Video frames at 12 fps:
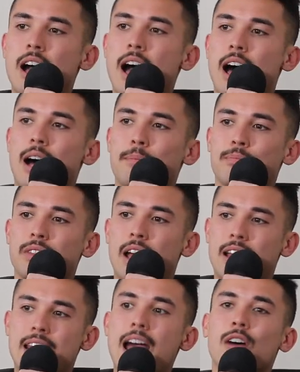Um,
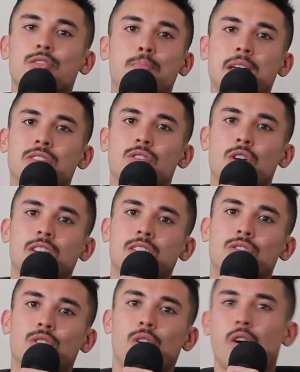and now it's been turned
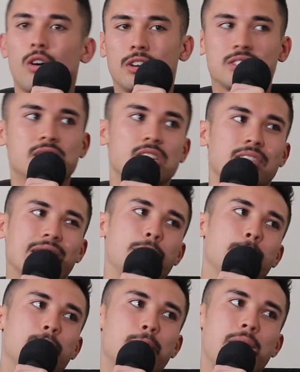into, oh, is it just clipping the